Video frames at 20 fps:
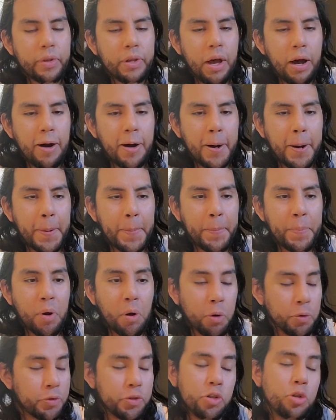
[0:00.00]
Um,
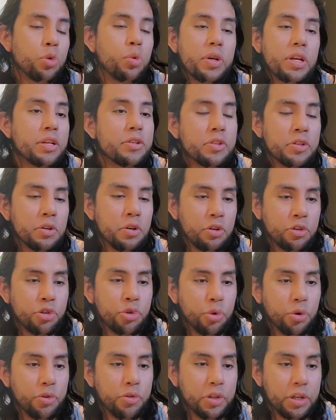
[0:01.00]
Earth Two isn't a
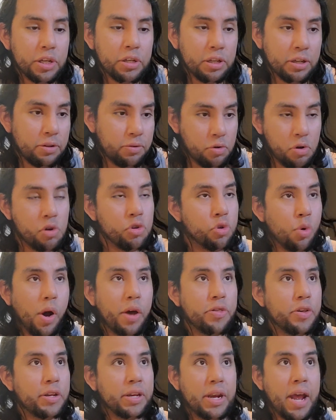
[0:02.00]
sure thing. Do
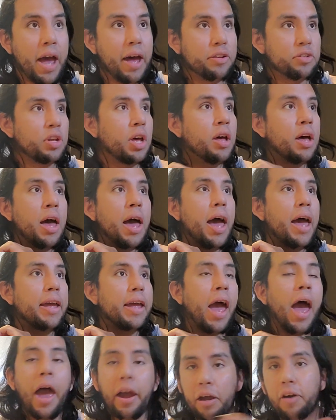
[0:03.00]
I think it has a
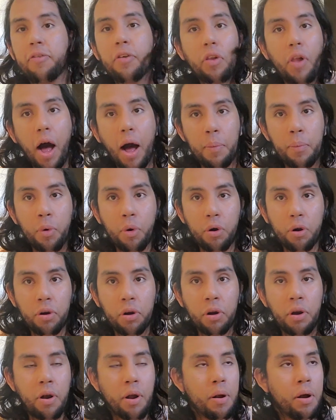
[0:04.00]
heck of a lot
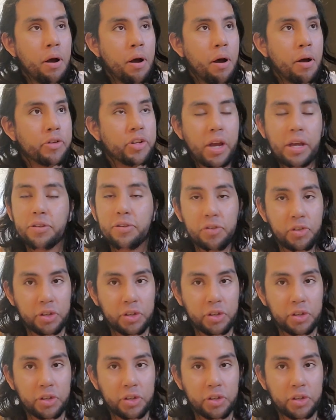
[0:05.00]
more chance of